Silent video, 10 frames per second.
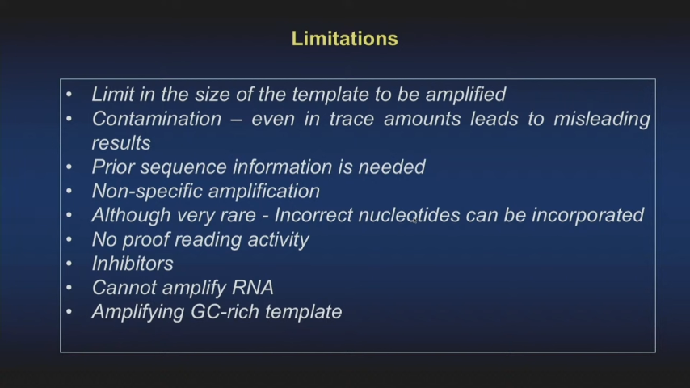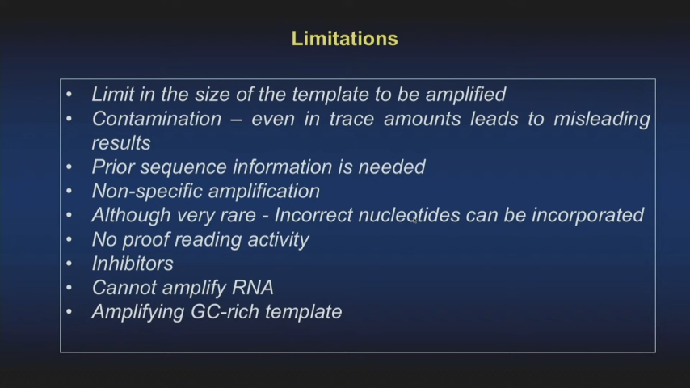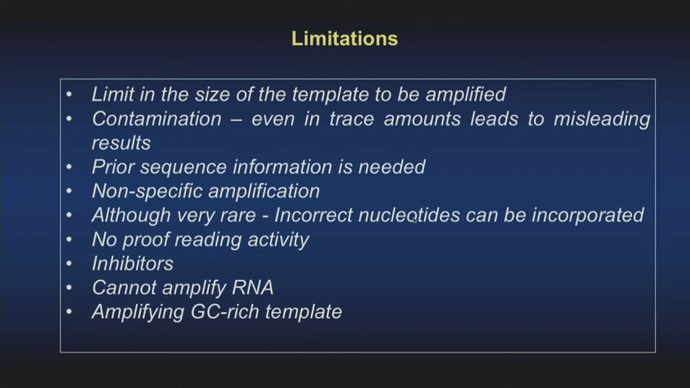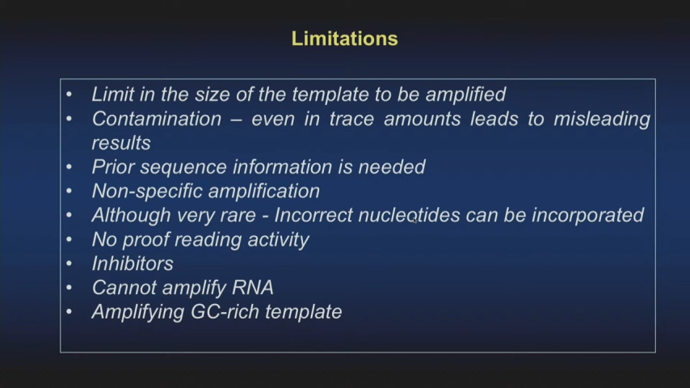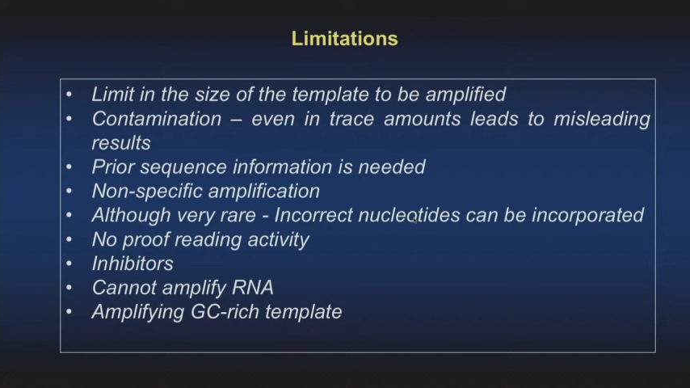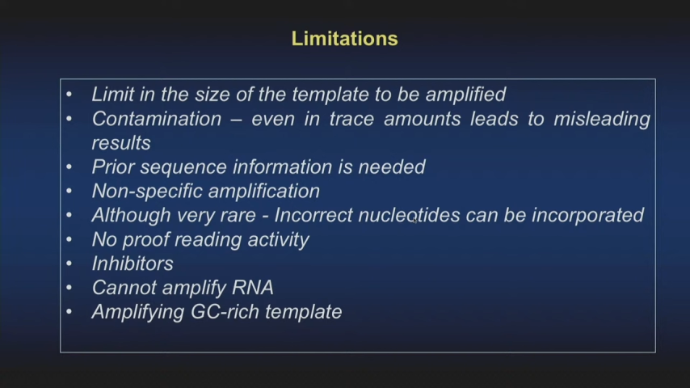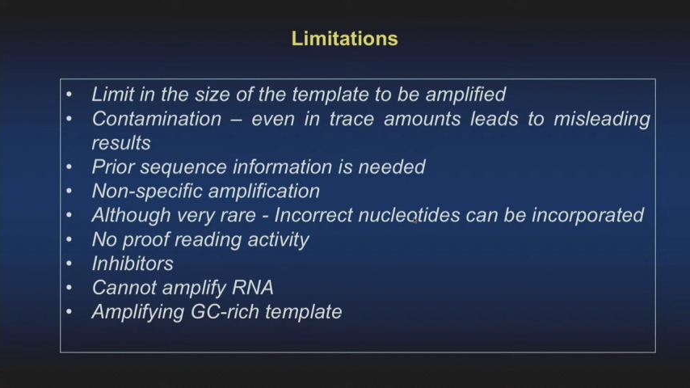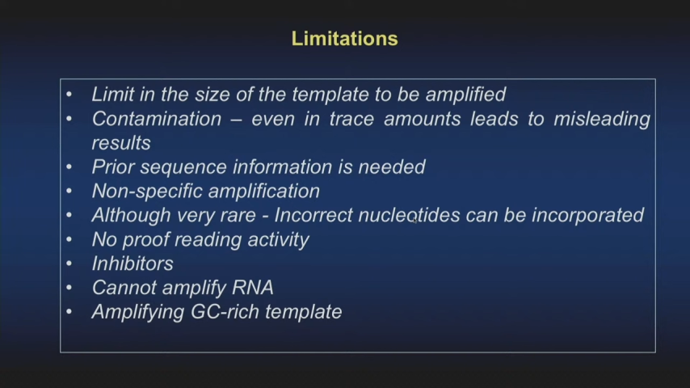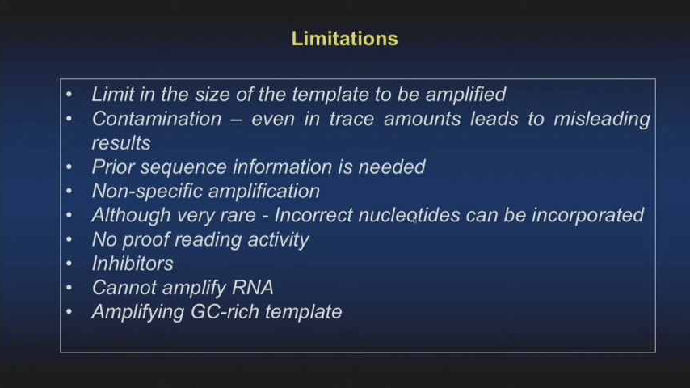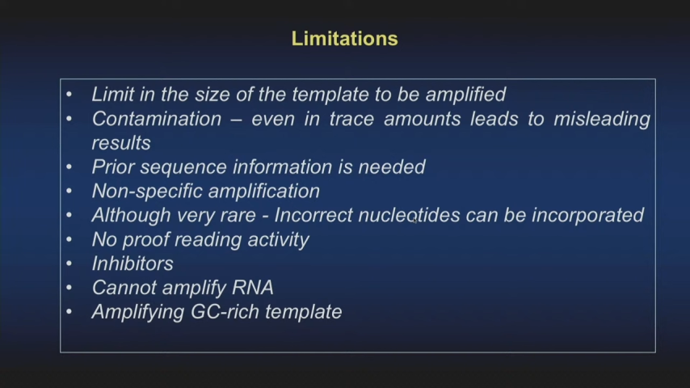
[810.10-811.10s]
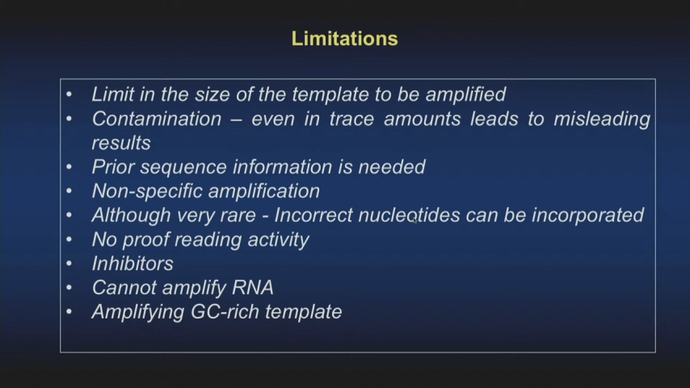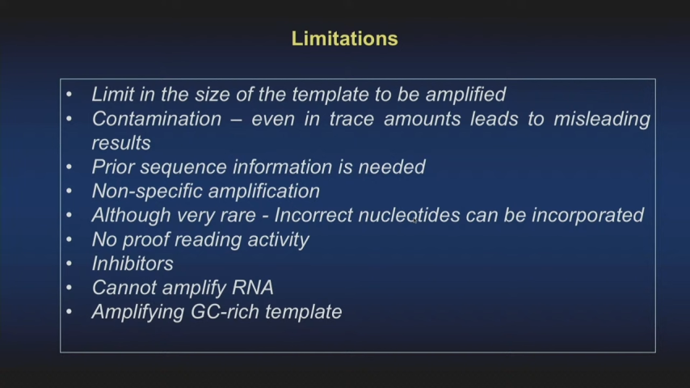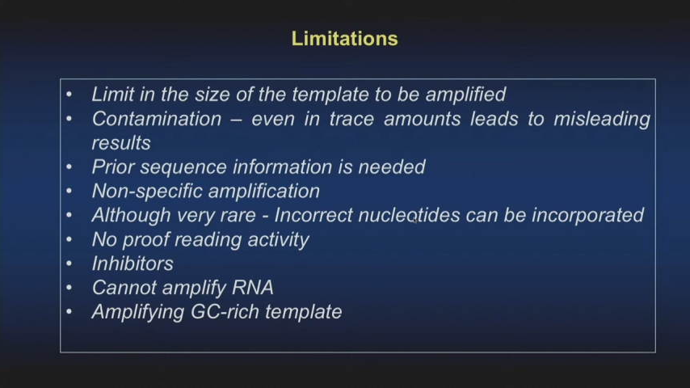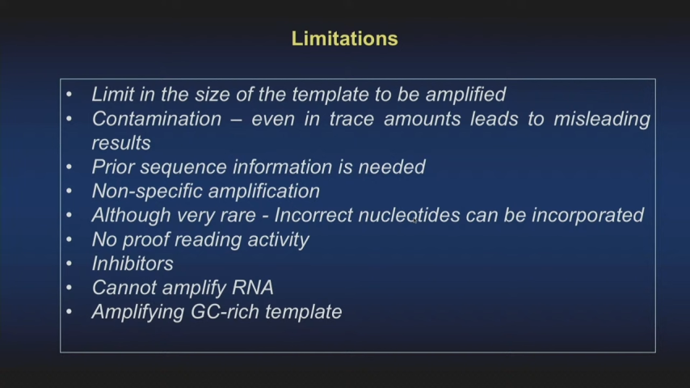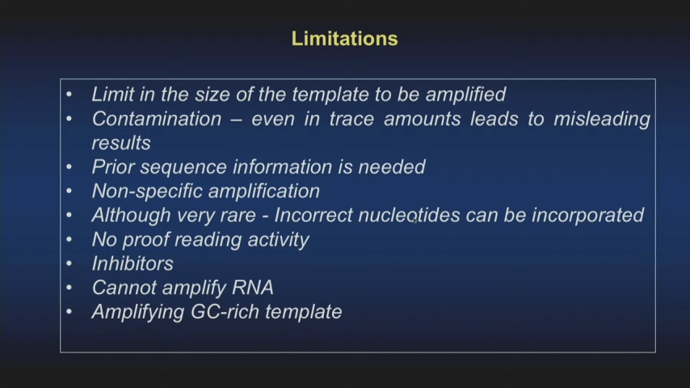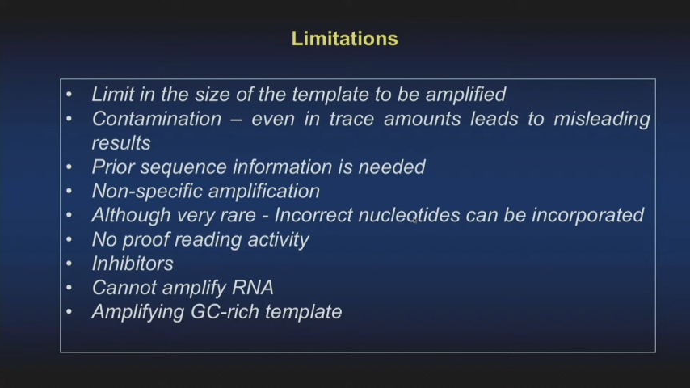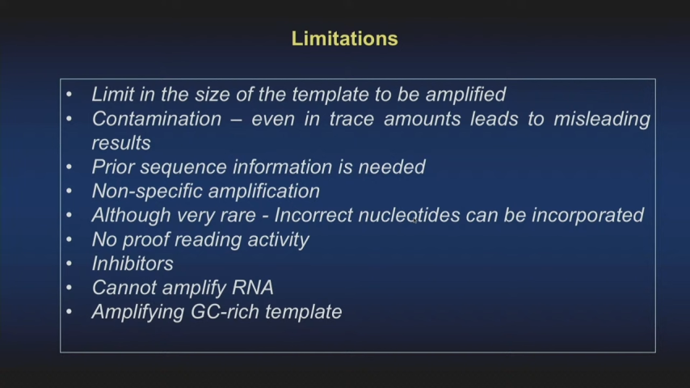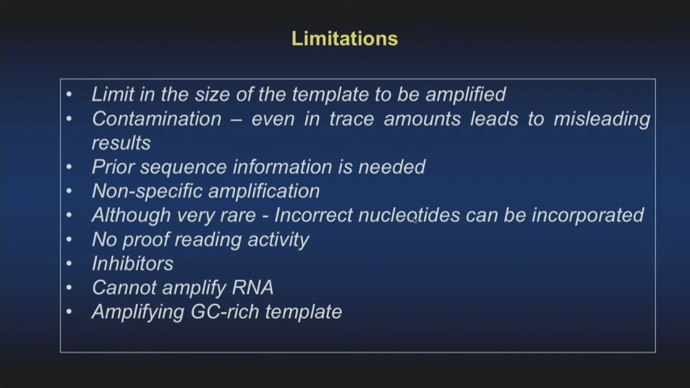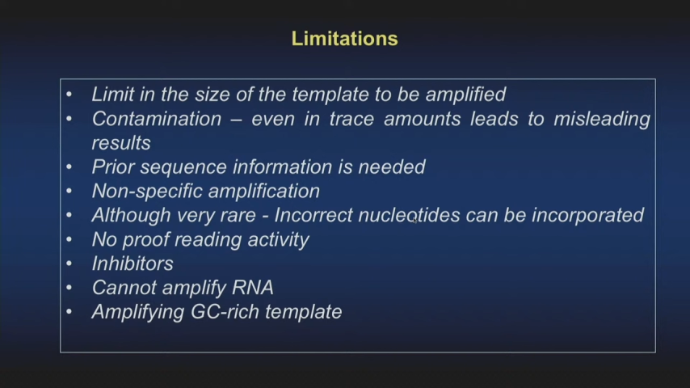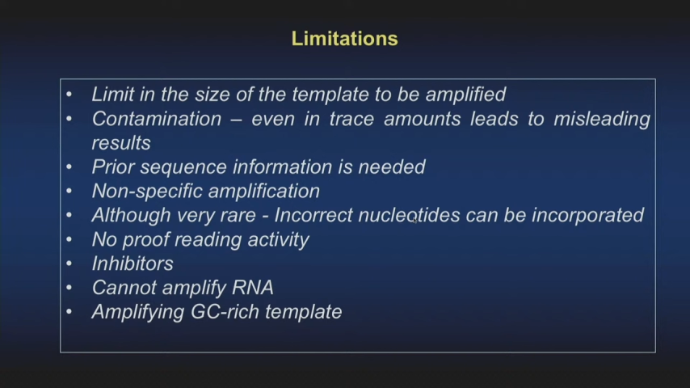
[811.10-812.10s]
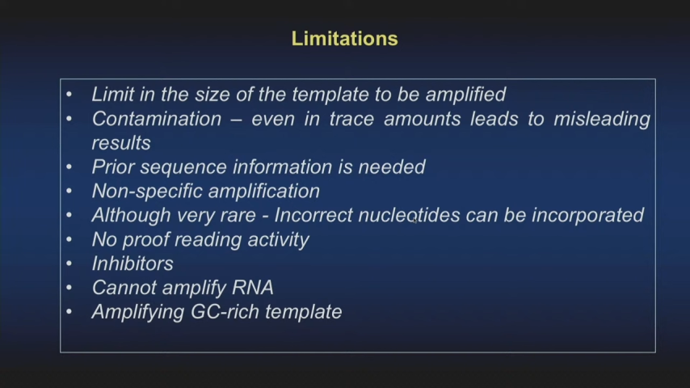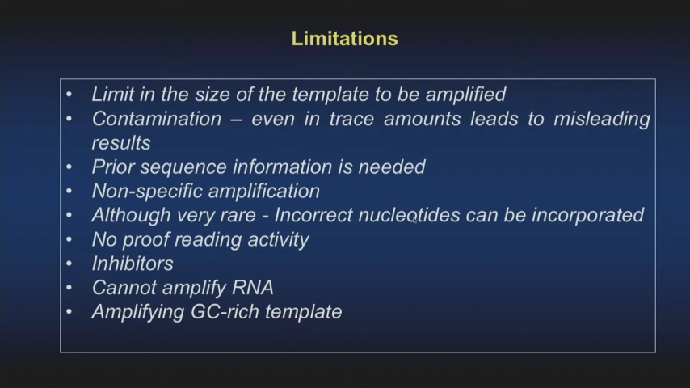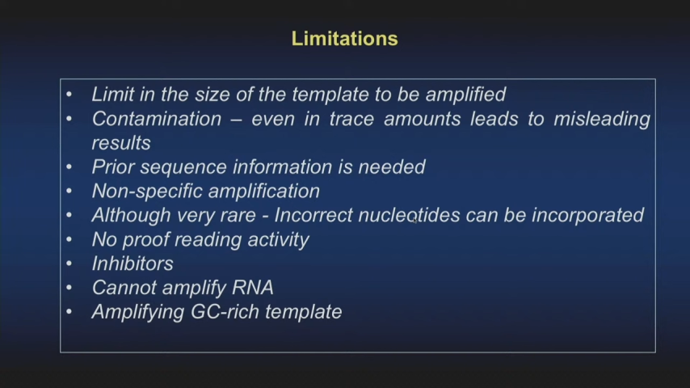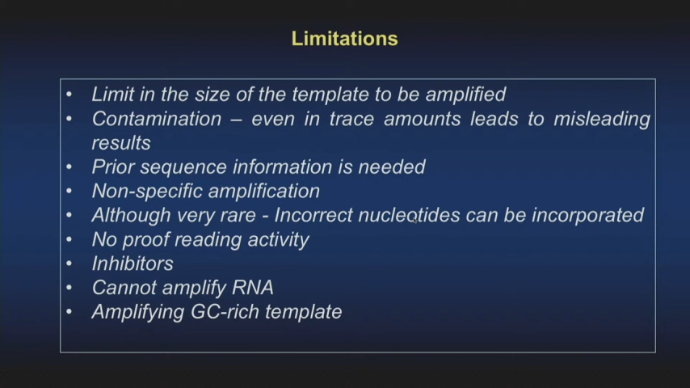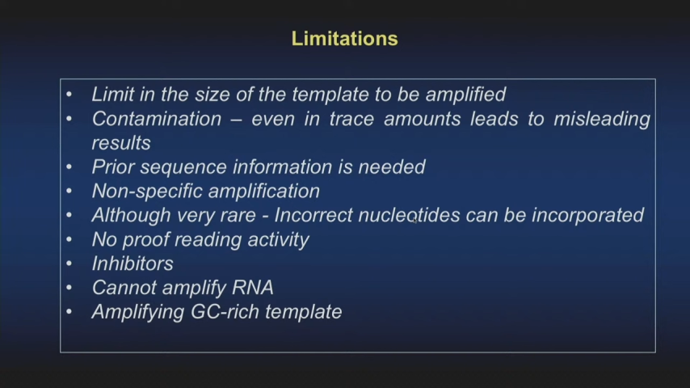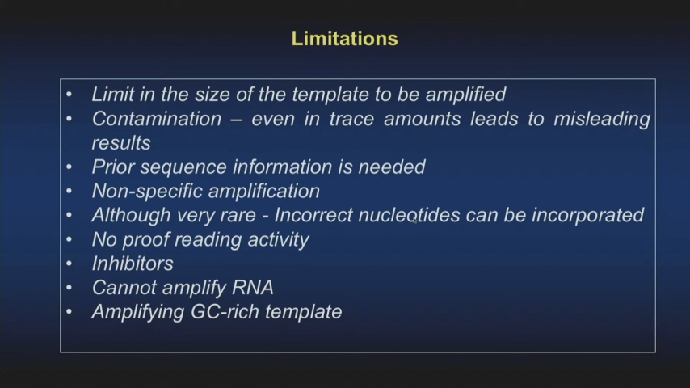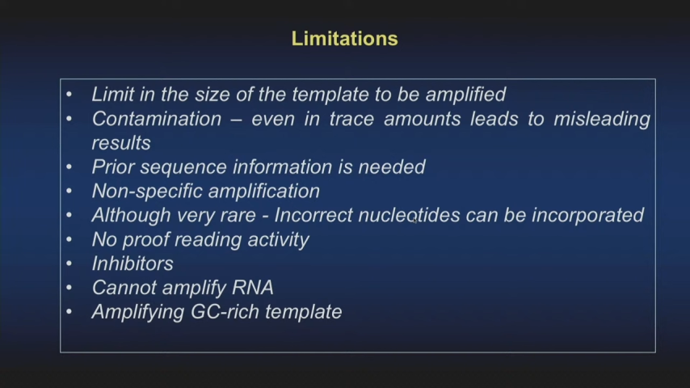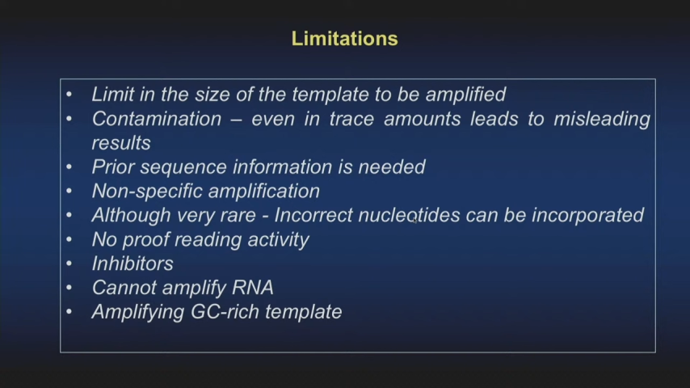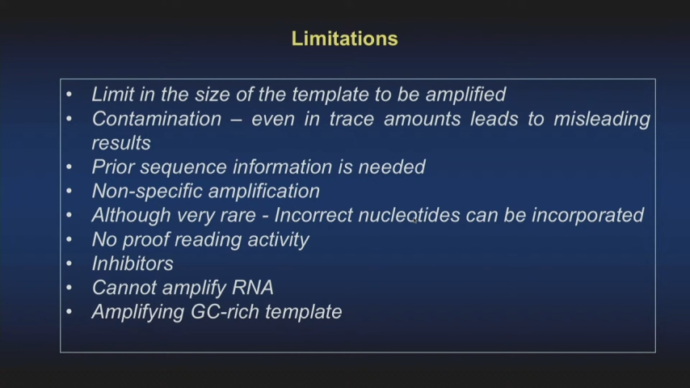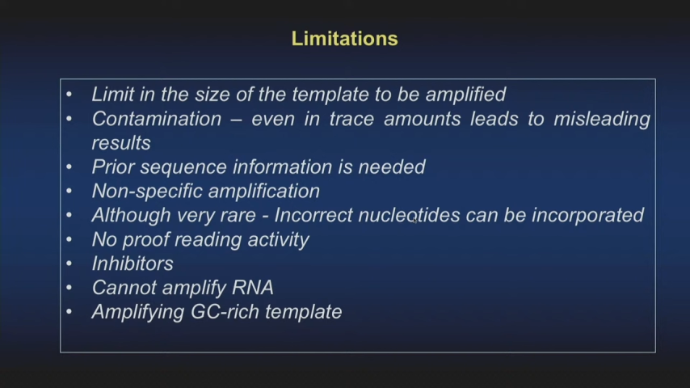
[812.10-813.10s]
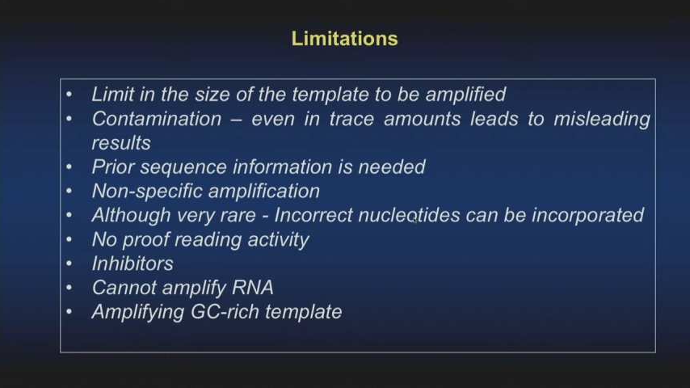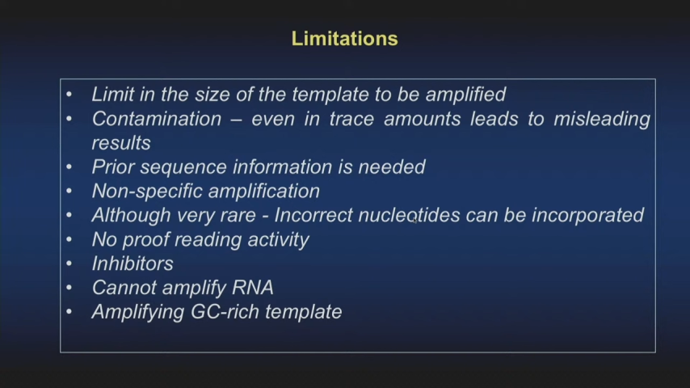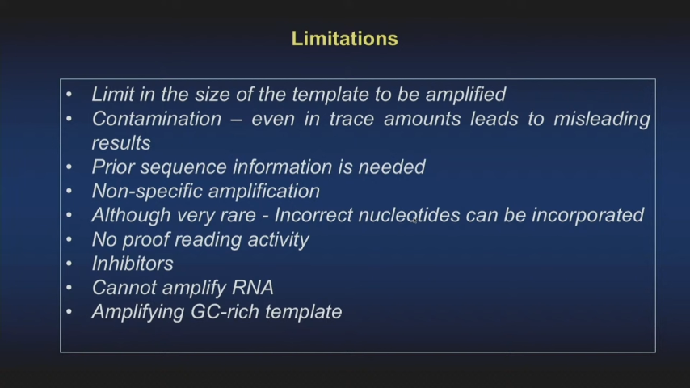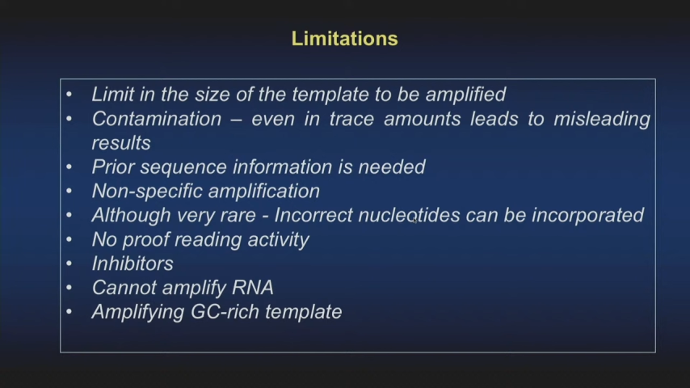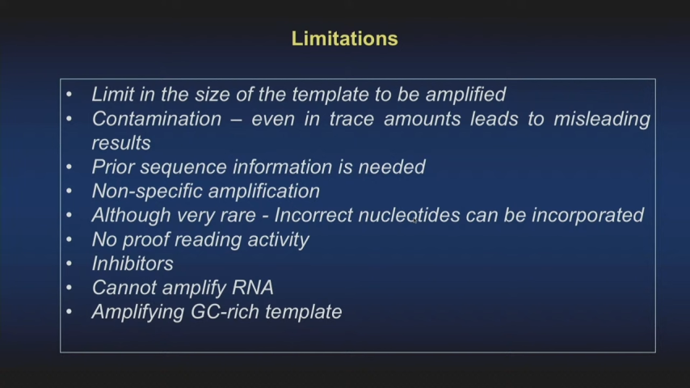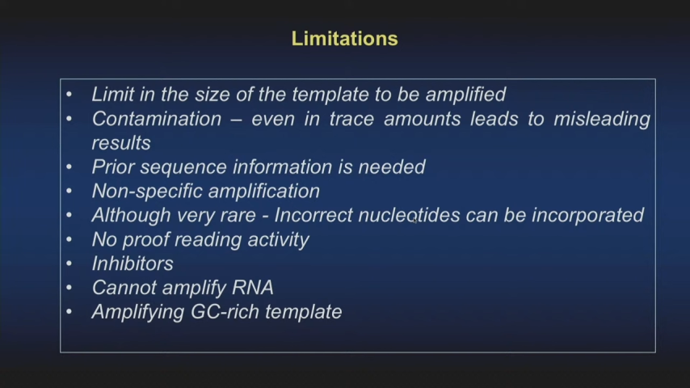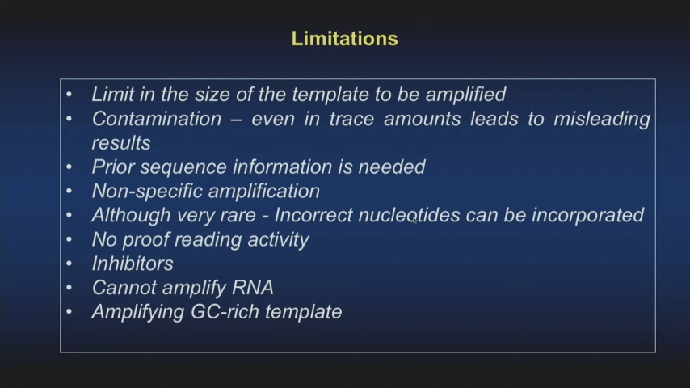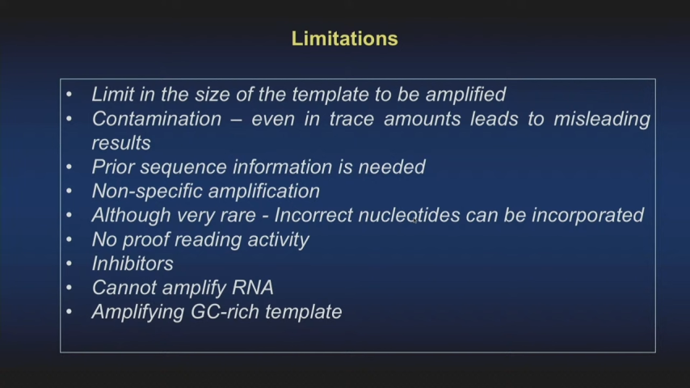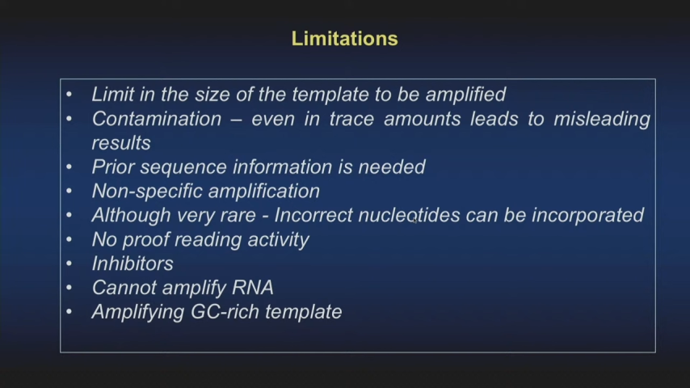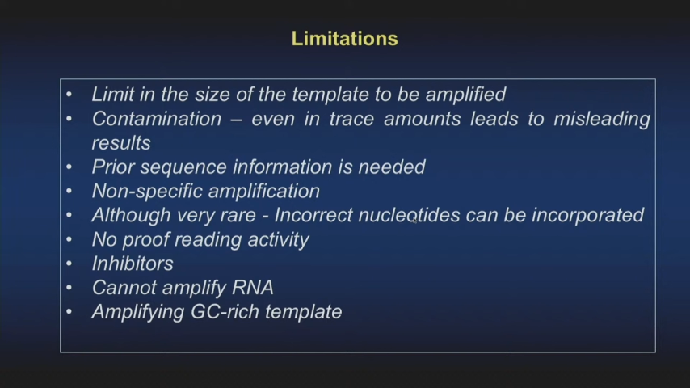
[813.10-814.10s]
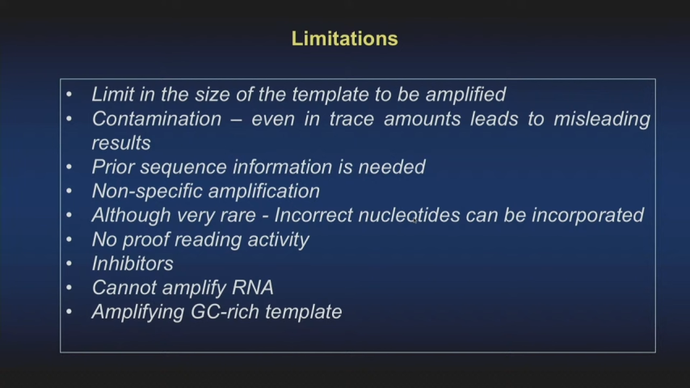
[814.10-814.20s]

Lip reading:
No face is visible, so there are no lips to read.